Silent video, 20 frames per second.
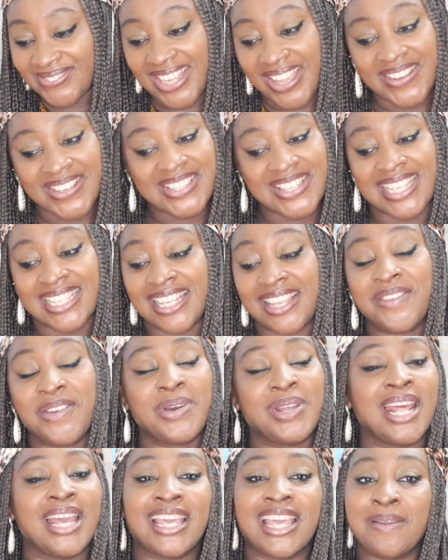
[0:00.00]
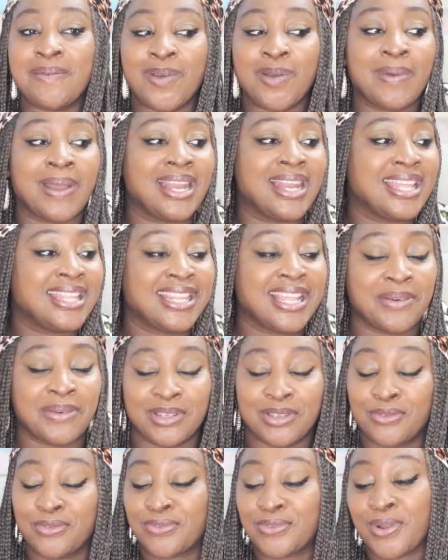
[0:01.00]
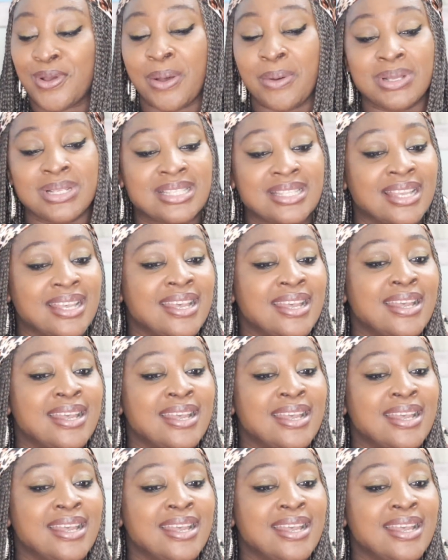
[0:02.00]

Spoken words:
I was like, even when I came home, I laid down on the floor. I was